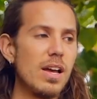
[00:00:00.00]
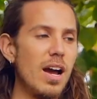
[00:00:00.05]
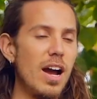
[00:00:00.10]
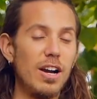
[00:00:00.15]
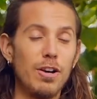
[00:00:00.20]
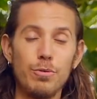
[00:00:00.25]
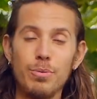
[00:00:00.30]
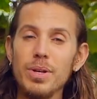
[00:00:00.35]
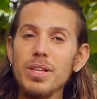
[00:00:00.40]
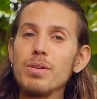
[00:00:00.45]

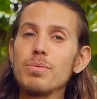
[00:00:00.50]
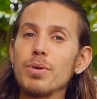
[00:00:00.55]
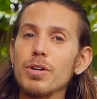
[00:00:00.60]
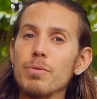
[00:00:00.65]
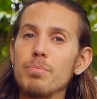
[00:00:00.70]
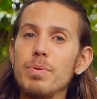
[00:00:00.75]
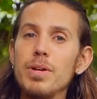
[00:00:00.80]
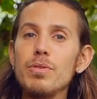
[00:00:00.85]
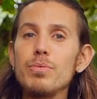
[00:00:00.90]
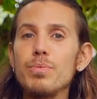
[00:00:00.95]
I really want
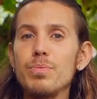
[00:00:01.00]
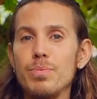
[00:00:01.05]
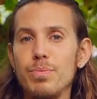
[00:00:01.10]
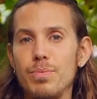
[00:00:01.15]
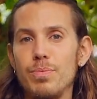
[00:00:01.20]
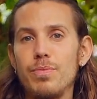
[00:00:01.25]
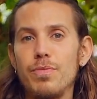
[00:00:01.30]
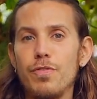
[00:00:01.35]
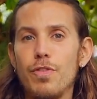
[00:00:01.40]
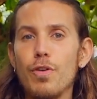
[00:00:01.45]
to be
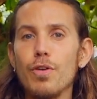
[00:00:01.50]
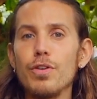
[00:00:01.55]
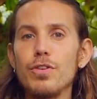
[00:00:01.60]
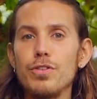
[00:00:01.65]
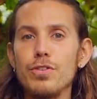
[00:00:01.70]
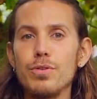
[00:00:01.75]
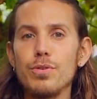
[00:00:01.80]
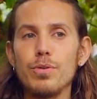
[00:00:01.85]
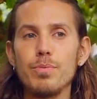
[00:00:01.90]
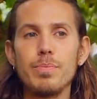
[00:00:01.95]
for
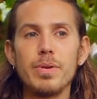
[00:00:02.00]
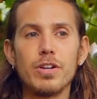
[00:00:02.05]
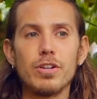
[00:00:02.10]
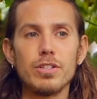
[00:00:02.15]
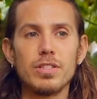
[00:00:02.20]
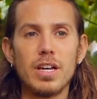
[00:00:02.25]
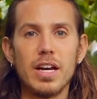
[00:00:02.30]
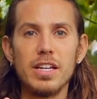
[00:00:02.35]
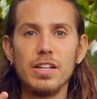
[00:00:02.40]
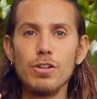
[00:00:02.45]
you
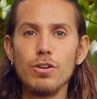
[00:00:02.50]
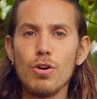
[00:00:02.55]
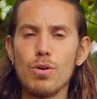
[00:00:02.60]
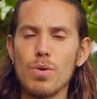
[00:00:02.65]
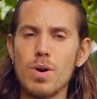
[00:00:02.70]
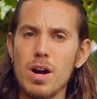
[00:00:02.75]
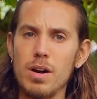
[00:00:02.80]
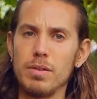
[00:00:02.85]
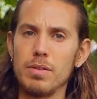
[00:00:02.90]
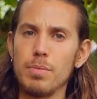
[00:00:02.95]
because I
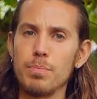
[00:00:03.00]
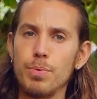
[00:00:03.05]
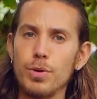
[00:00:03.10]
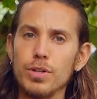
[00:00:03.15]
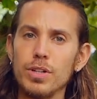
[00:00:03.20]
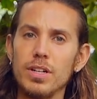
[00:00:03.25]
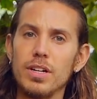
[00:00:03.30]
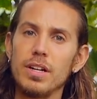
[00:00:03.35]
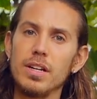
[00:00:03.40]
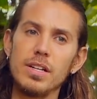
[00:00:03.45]
know how
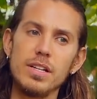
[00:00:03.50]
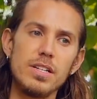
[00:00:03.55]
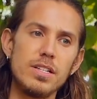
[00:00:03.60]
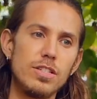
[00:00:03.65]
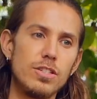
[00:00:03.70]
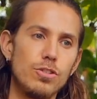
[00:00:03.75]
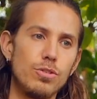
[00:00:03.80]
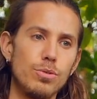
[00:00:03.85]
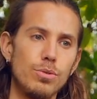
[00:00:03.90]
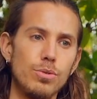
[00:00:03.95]
important it
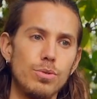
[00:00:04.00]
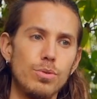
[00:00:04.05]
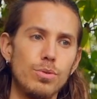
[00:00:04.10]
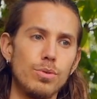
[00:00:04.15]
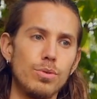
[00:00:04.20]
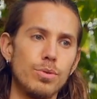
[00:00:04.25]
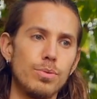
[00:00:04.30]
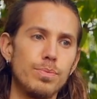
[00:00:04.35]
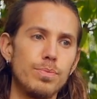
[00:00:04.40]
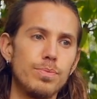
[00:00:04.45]
is
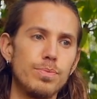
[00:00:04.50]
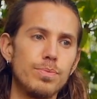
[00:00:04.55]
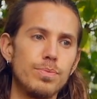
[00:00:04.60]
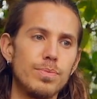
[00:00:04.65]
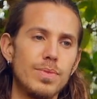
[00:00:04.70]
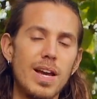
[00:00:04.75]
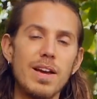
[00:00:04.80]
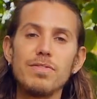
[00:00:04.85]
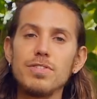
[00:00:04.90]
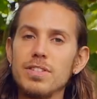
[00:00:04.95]
to
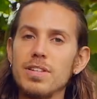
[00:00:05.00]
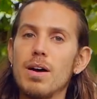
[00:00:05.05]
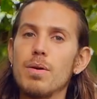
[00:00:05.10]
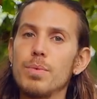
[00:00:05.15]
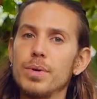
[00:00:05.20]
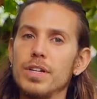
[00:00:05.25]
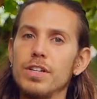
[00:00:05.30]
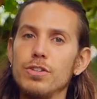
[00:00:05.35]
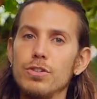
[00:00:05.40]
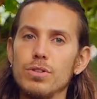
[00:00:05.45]
have
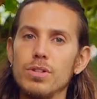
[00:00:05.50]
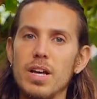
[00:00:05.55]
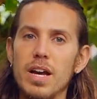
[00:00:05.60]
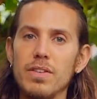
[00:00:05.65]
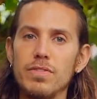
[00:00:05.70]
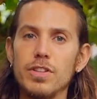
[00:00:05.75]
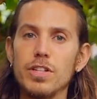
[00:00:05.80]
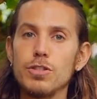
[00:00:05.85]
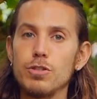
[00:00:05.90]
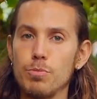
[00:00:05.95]
someone in your
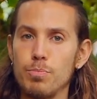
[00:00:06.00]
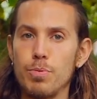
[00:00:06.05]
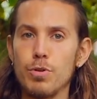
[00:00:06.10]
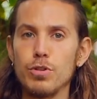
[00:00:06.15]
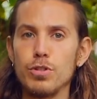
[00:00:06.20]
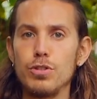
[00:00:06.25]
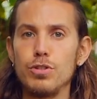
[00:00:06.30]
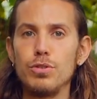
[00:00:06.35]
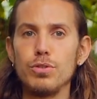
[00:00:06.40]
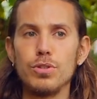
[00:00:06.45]
life that
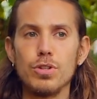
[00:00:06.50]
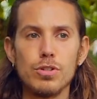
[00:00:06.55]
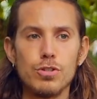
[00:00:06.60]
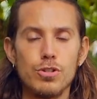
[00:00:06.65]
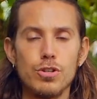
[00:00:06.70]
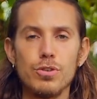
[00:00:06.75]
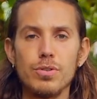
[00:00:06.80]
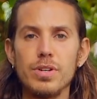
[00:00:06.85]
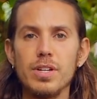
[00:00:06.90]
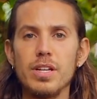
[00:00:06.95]
supports you, your
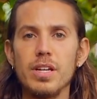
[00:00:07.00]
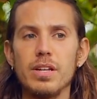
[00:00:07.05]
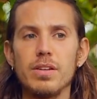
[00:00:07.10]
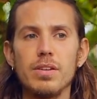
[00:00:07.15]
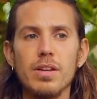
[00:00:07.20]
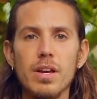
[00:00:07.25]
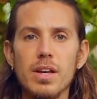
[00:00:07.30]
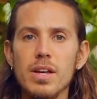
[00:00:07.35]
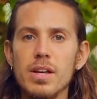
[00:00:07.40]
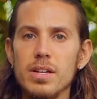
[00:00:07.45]
journey,
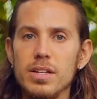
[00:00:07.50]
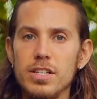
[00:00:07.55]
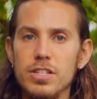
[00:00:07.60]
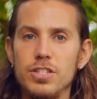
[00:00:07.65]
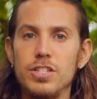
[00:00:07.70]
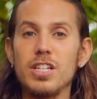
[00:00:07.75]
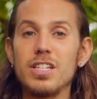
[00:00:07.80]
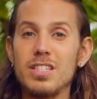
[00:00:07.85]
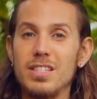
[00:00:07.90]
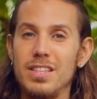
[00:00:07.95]
and
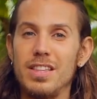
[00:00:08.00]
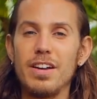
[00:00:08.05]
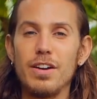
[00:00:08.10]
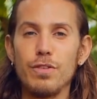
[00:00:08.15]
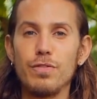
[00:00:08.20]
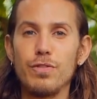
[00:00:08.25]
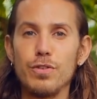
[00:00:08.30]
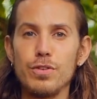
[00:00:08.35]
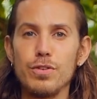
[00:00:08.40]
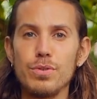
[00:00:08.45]
is just
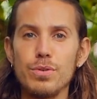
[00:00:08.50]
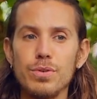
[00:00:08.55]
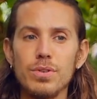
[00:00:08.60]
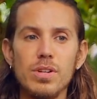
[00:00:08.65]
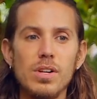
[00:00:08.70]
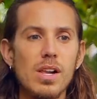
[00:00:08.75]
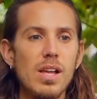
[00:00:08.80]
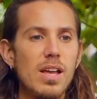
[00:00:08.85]
there for you.